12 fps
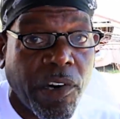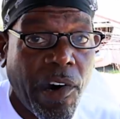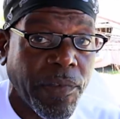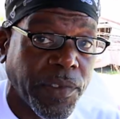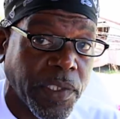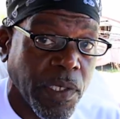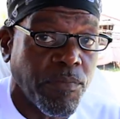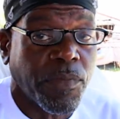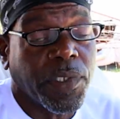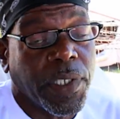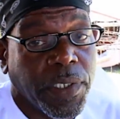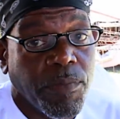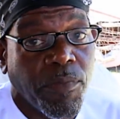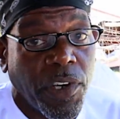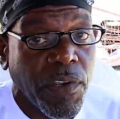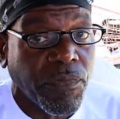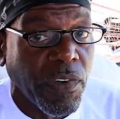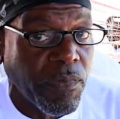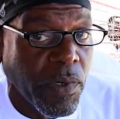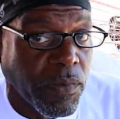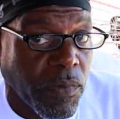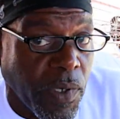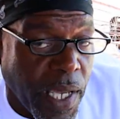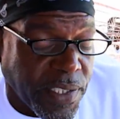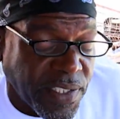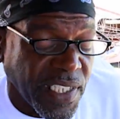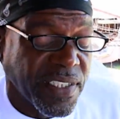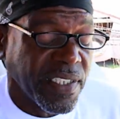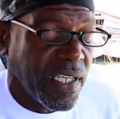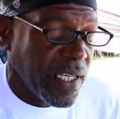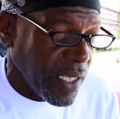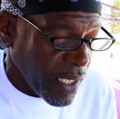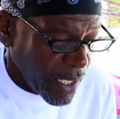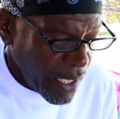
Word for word: I called the, the, the murder for, for, at sixteen.